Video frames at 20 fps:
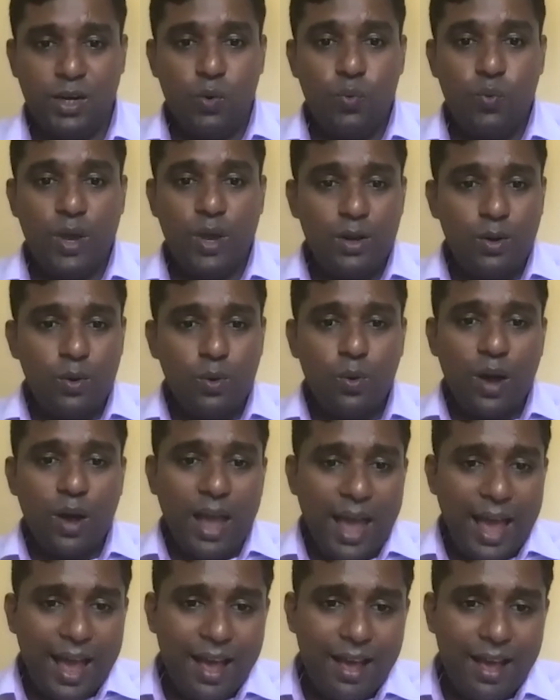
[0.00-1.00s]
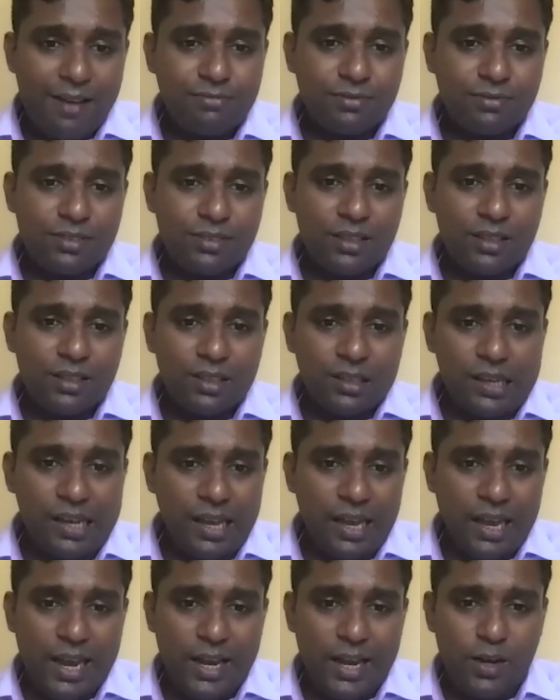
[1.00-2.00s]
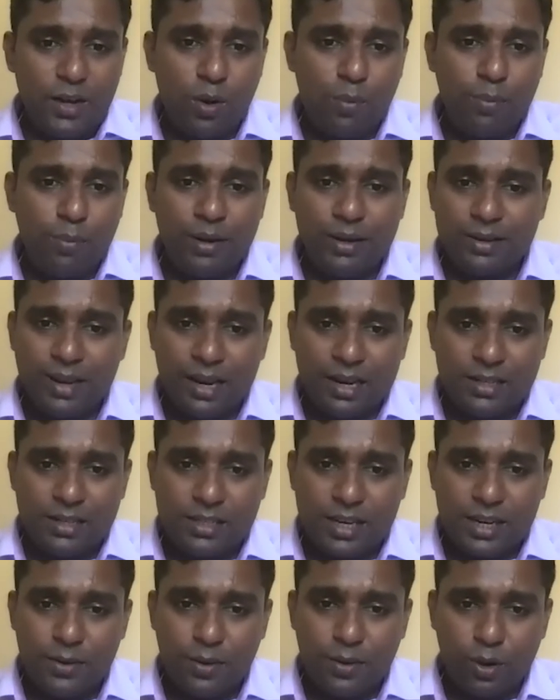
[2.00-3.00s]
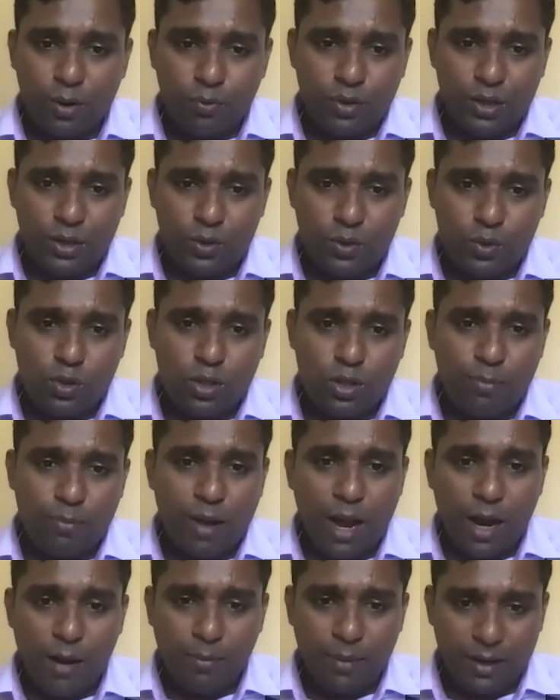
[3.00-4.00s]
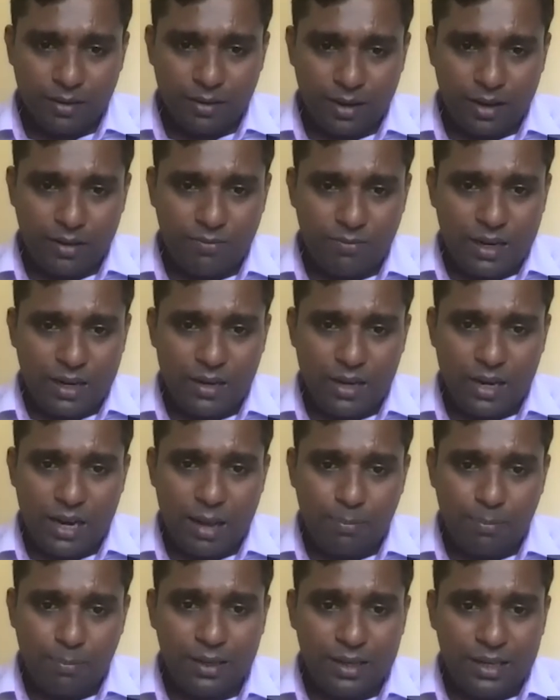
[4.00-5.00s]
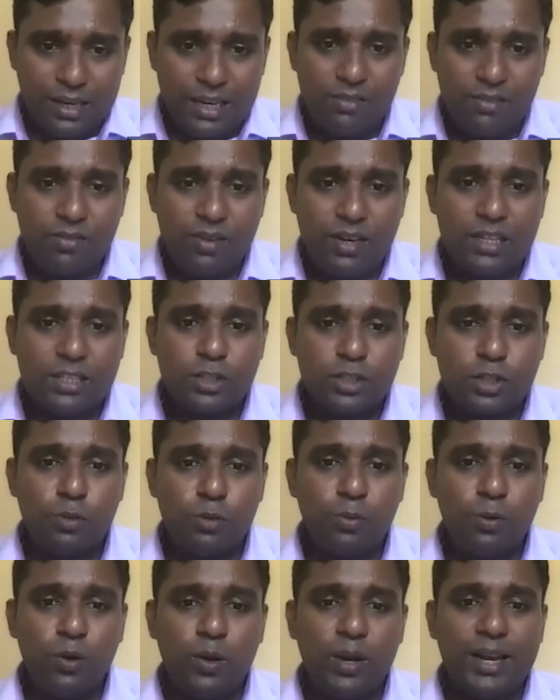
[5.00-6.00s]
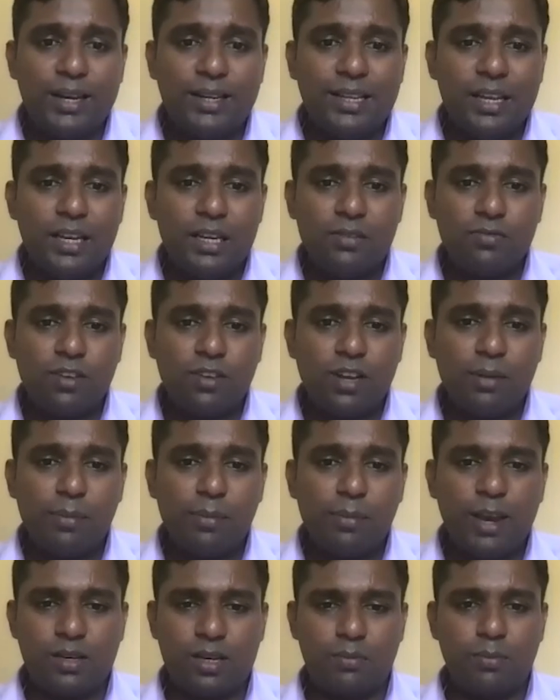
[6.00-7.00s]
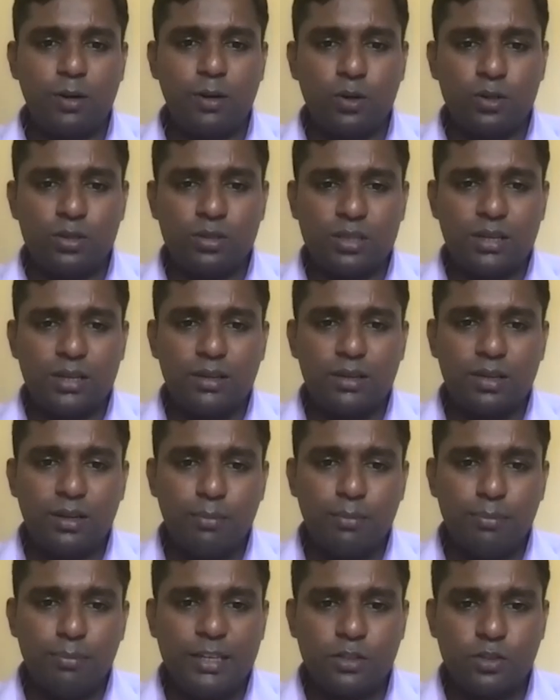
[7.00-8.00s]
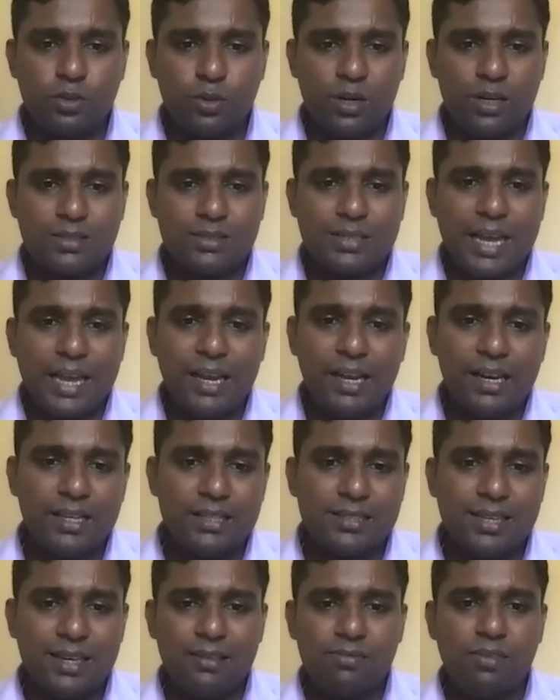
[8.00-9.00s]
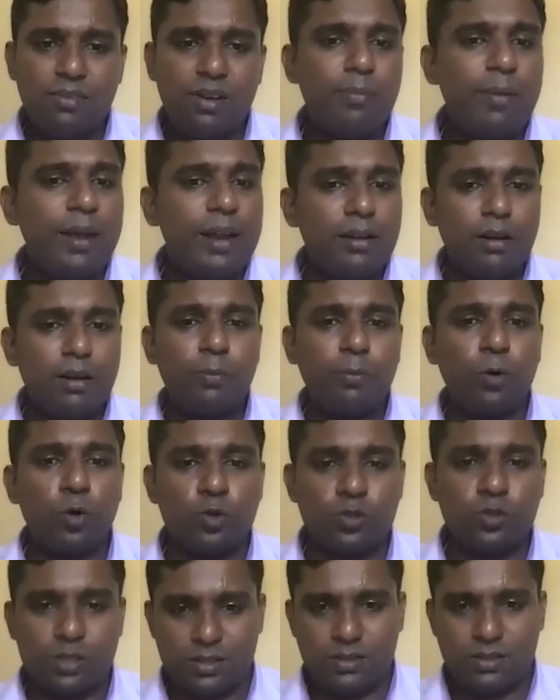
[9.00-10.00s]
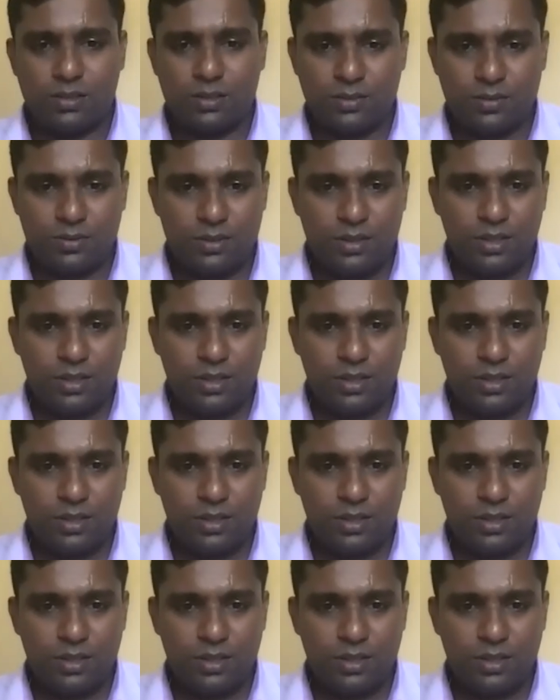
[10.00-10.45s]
When you have endometrial shed off into the myometrium, what will happen? It will stimulate the inflammation because menstrual cycle is an inflammatory process.